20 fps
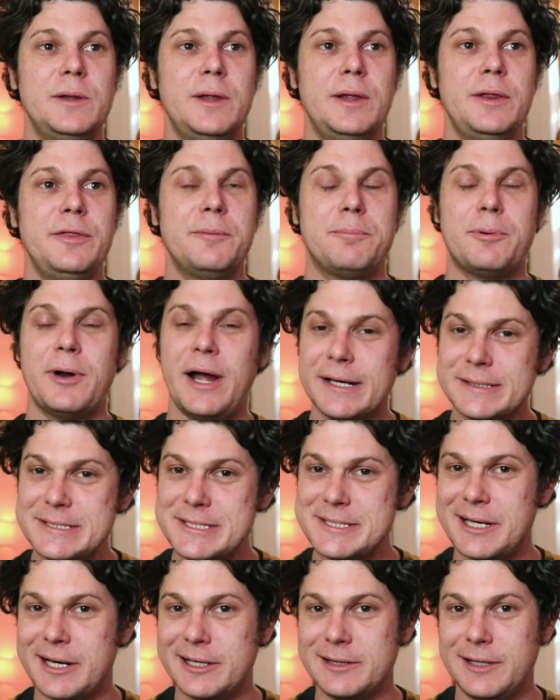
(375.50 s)
the
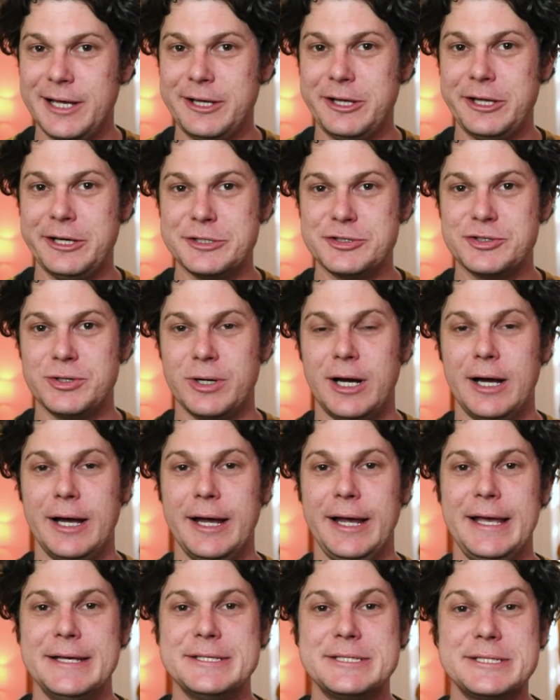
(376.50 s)
practice that I'd like you to try
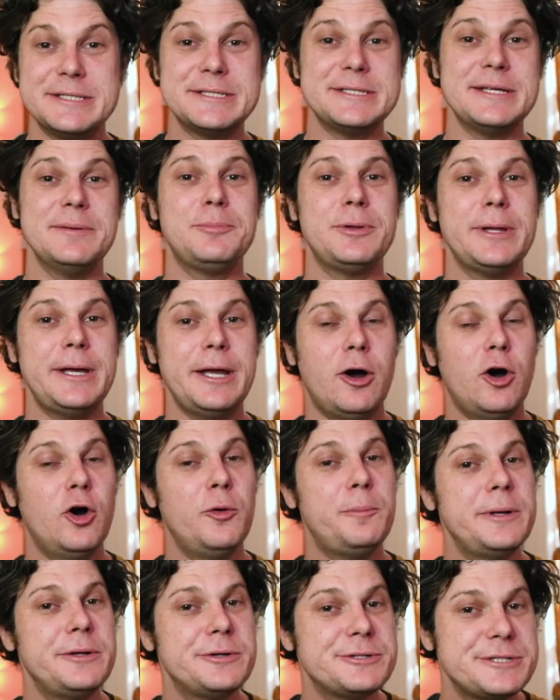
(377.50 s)
is to simply
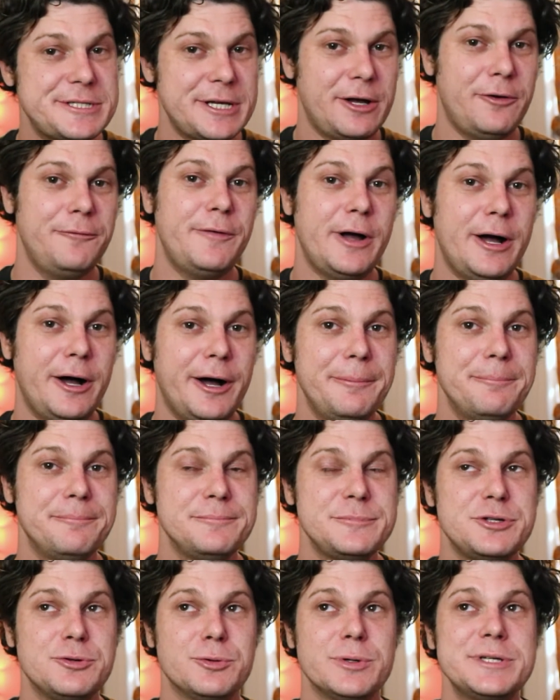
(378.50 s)
open yourself
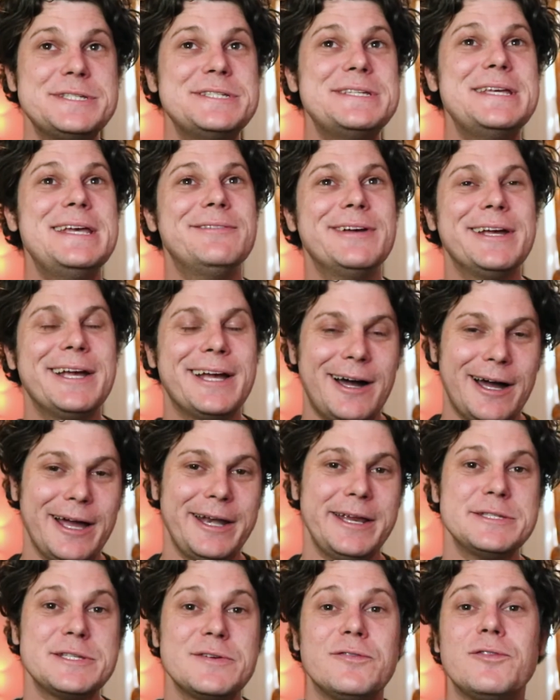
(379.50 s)
up to receiving
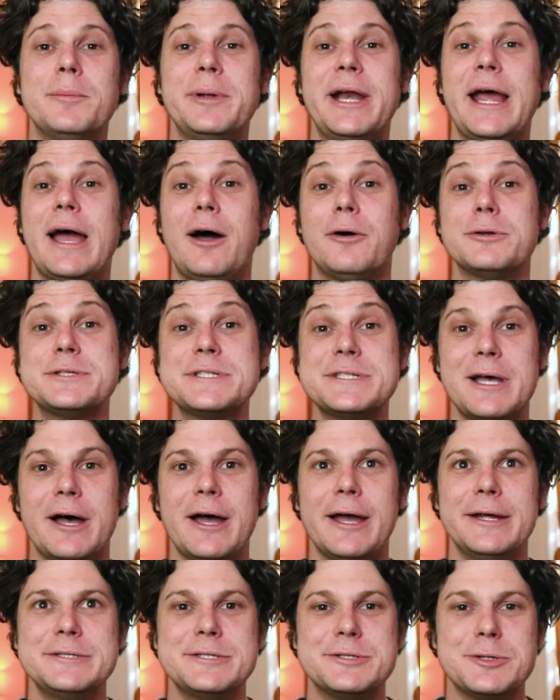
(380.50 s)
guidance from an
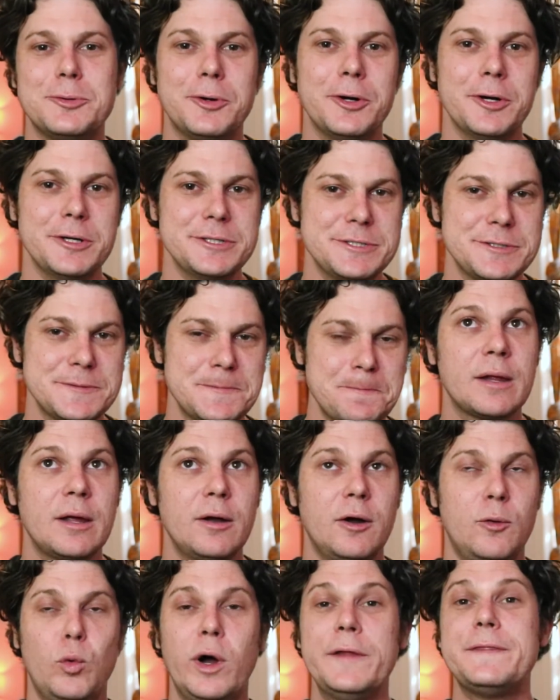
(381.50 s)
outside source.
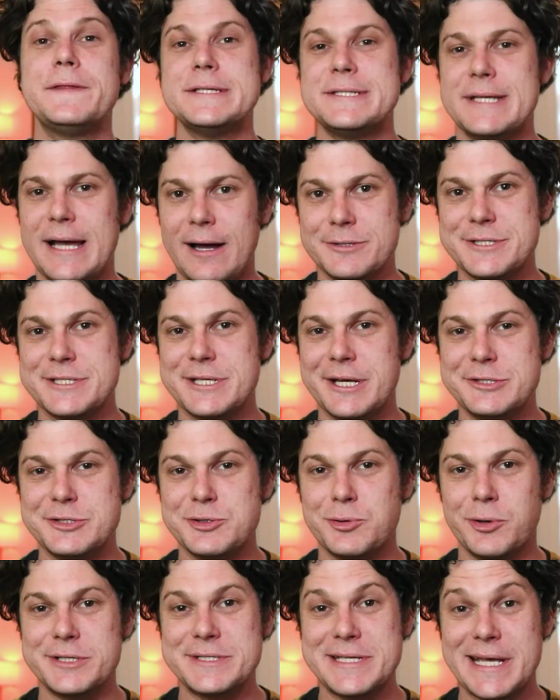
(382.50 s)
What this outside
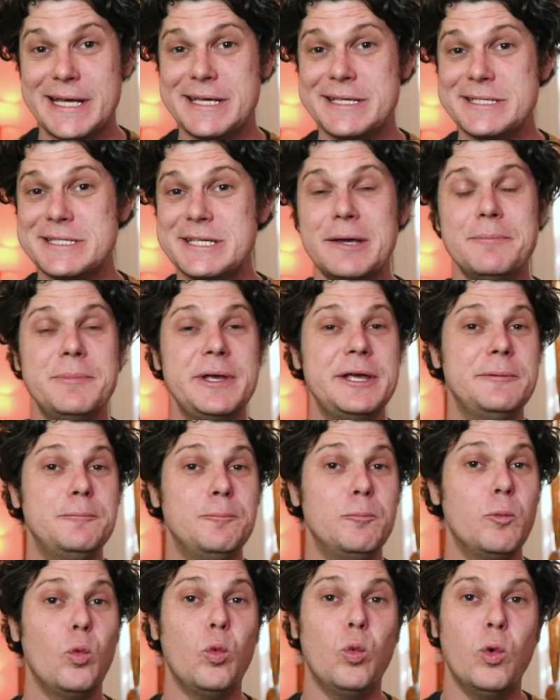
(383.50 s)
source is can
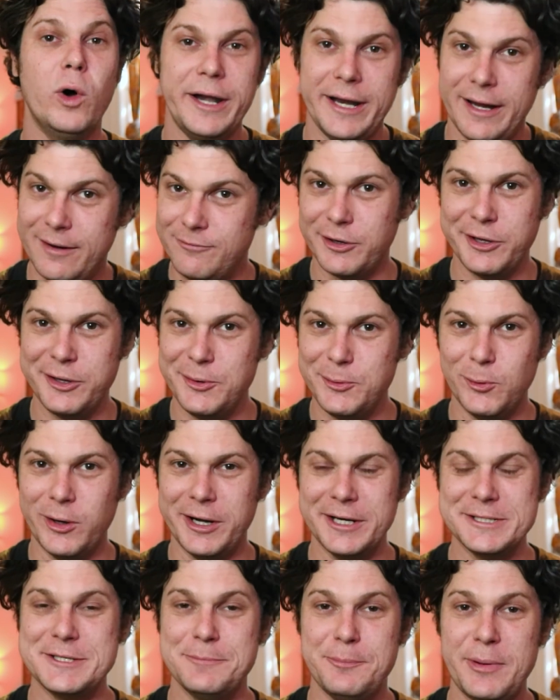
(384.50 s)
be whatever you
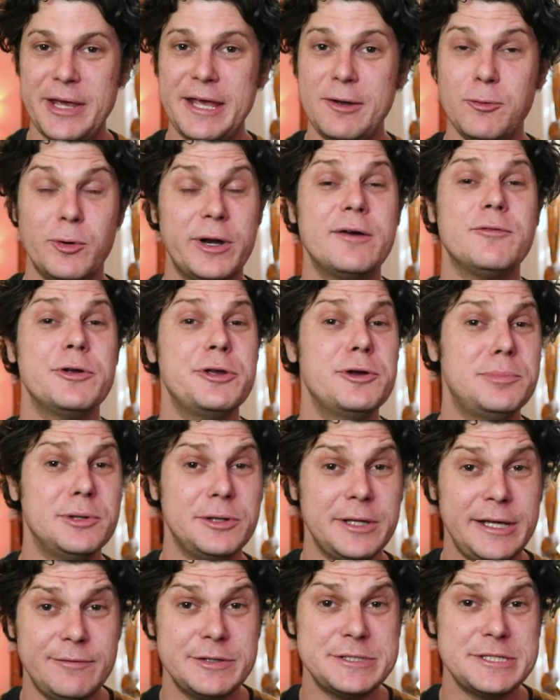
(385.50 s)
want it to be, whatever you
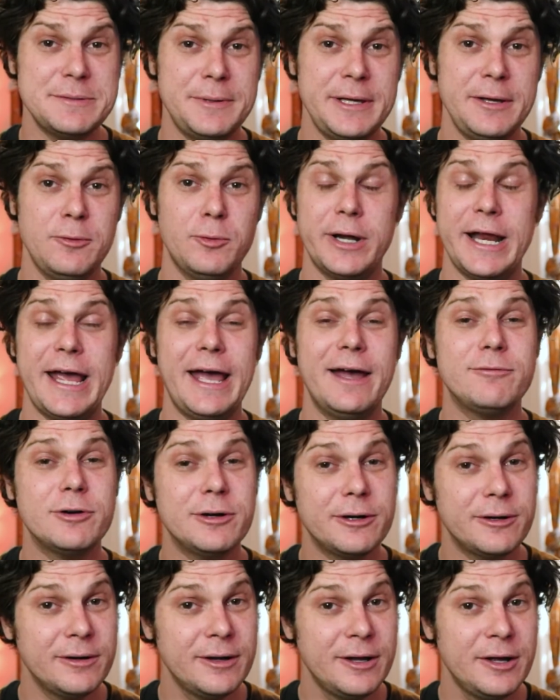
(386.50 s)
believe it to be,
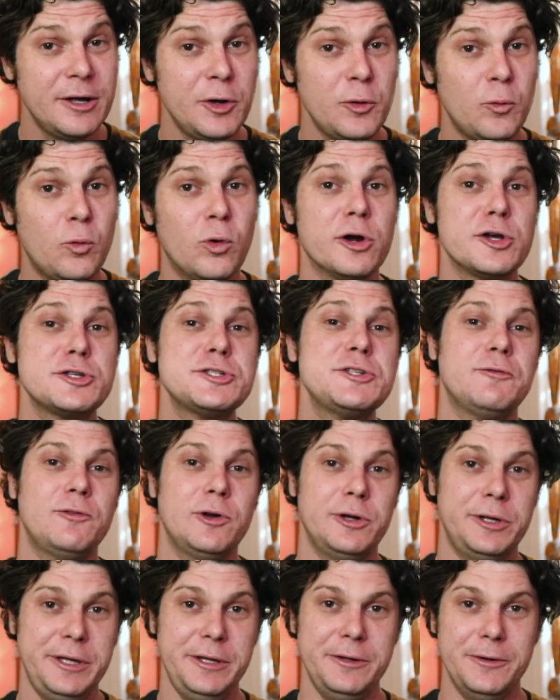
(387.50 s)
whatever works
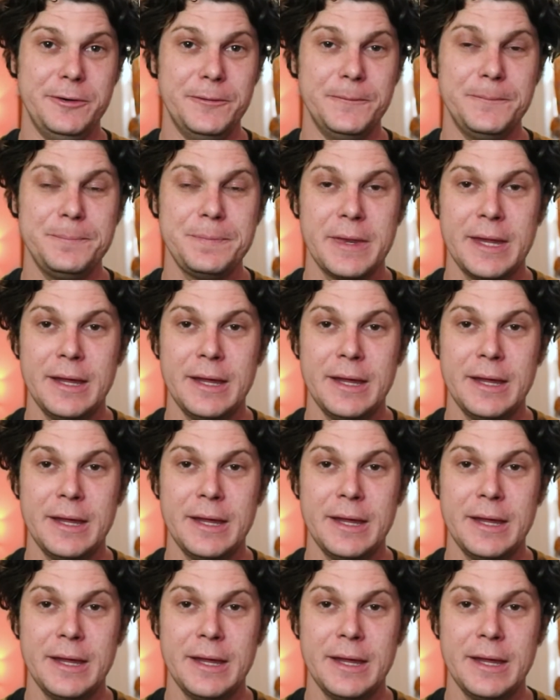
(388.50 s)
for you.